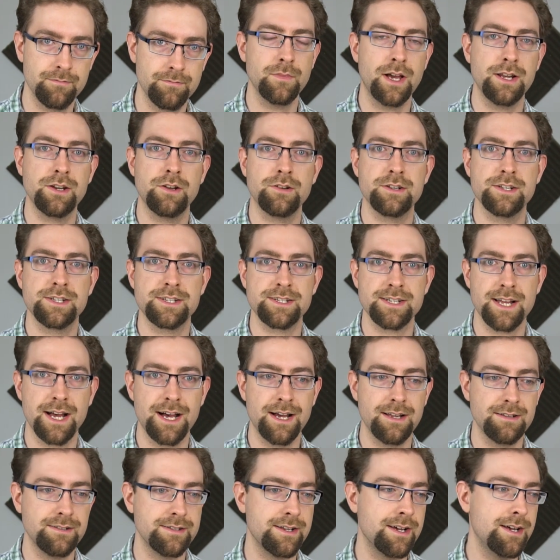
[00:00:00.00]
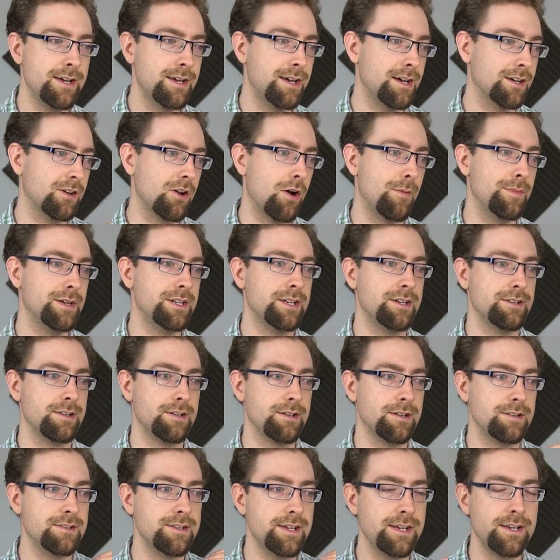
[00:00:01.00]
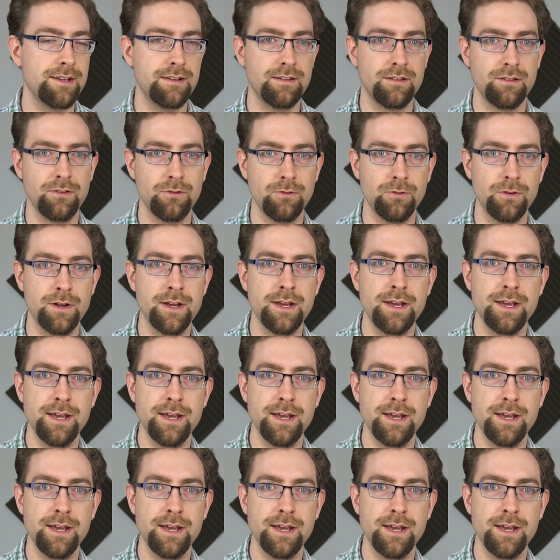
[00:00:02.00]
and understand, accommodate and adhere to